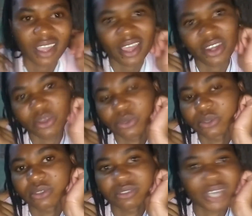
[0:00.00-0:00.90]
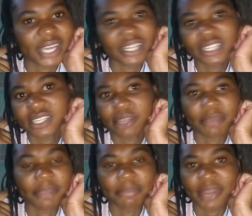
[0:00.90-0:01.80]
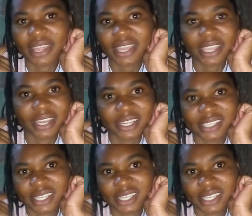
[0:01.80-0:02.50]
no, I didn't see my brother getting such.